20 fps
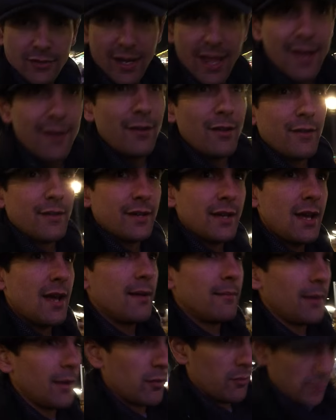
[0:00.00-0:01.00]
are dead all the
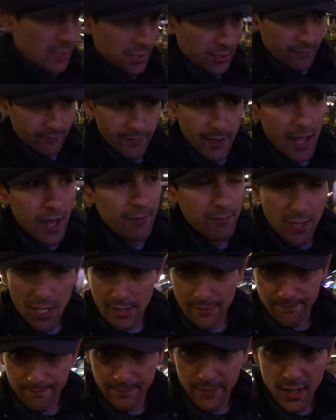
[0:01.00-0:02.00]
time like well not
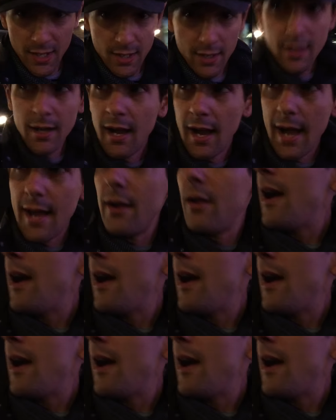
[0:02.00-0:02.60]
me I